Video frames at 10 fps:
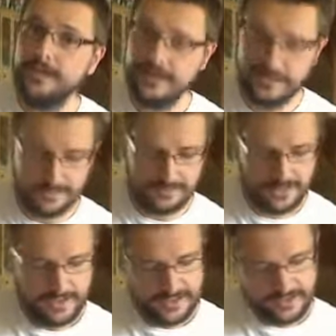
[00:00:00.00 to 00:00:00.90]
E.
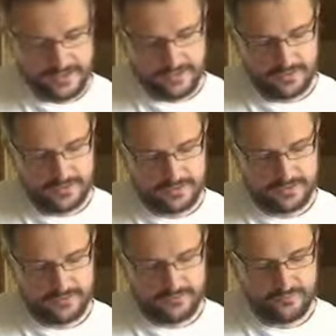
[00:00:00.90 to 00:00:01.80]
So it
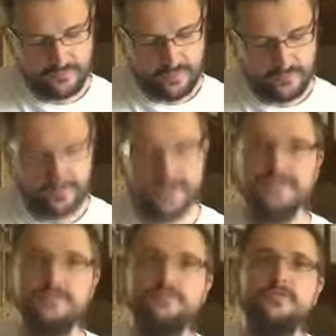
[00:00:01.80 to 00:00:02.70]
took 4
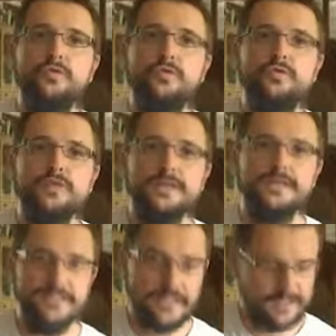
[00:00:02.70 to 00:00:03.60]
frets, there was 4
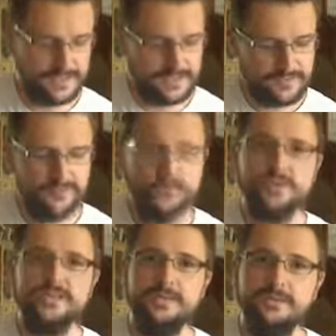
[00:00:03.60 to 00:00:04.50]
frets there, so that's
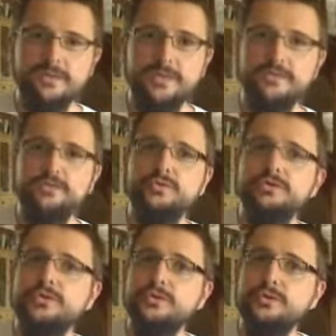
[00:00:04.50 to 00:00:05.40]
4 semitones or
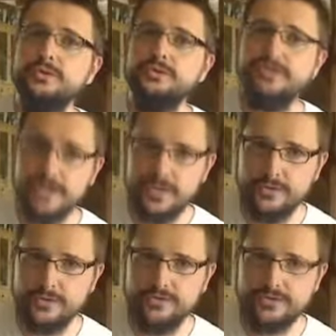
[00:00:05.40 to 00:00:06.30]
2
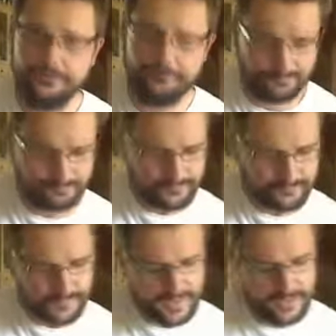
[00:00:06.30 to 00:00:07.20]
tones.
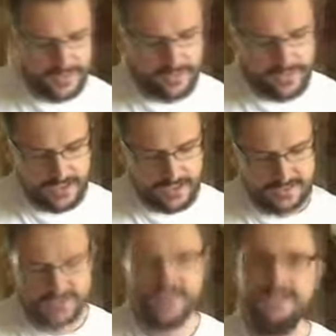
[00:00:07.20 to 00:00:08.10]
Now,
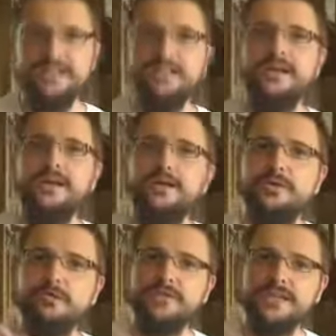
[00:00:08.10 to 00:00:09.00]
so C and E are
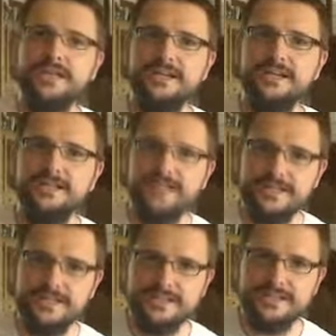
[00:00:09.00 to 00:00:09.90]
a particular
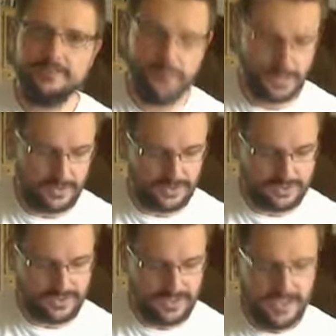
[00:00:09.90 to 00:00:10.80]
distance apart,